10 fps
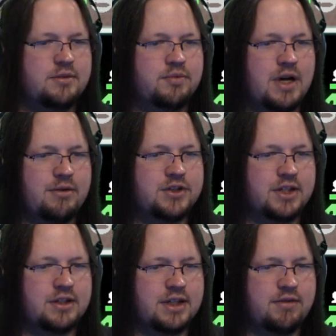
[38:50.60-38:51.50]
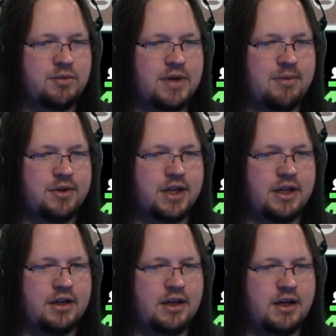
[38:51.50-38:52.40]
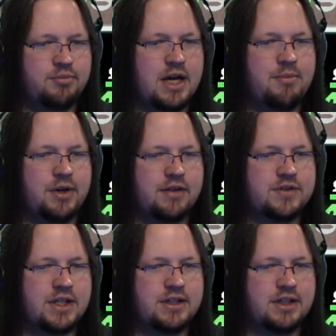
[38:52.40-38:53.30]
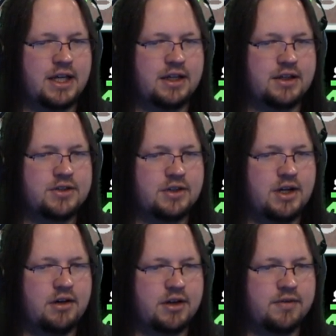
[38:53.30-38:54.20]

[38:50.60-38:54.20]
promising to leave the property of sentient aliens alone.